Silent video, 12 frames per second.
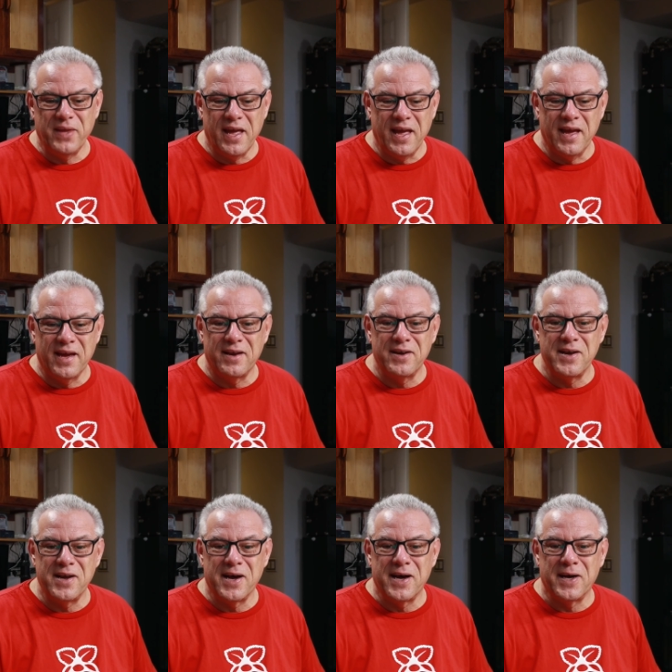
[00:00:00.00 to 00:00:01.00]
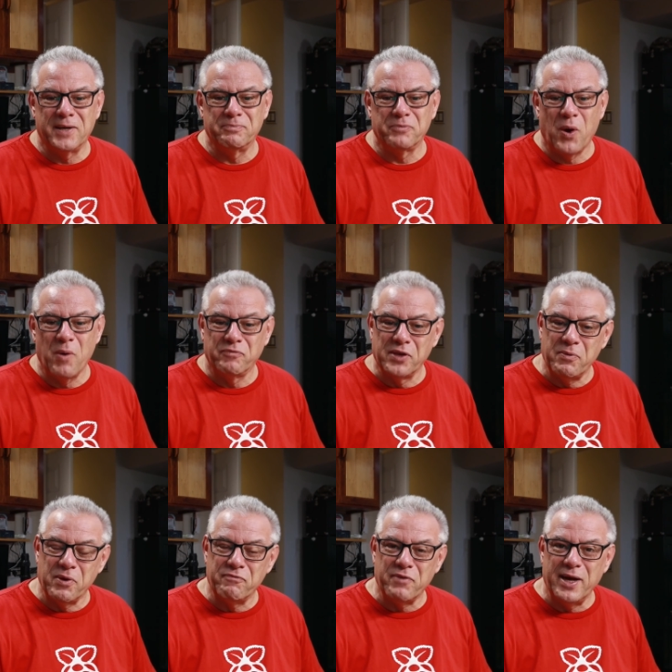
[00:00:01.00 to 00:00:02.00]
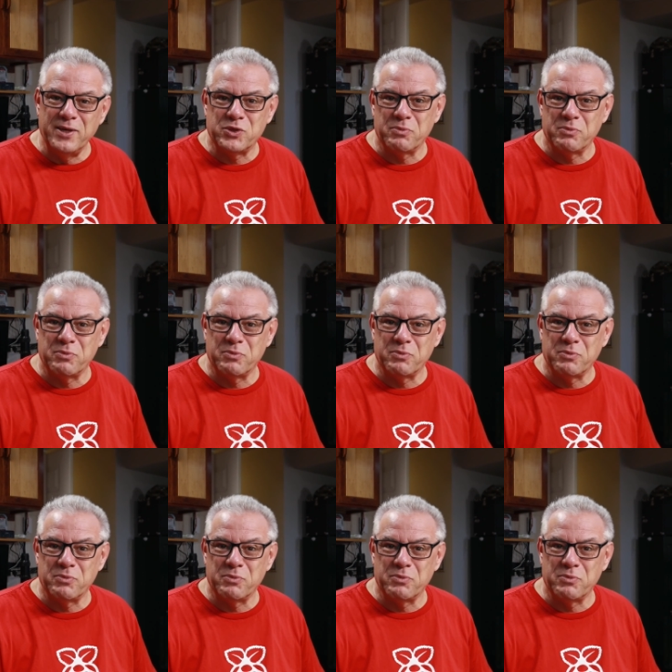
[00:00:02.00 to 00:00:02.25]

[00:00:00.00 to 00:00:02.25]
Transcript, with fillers: and hopefully we'll find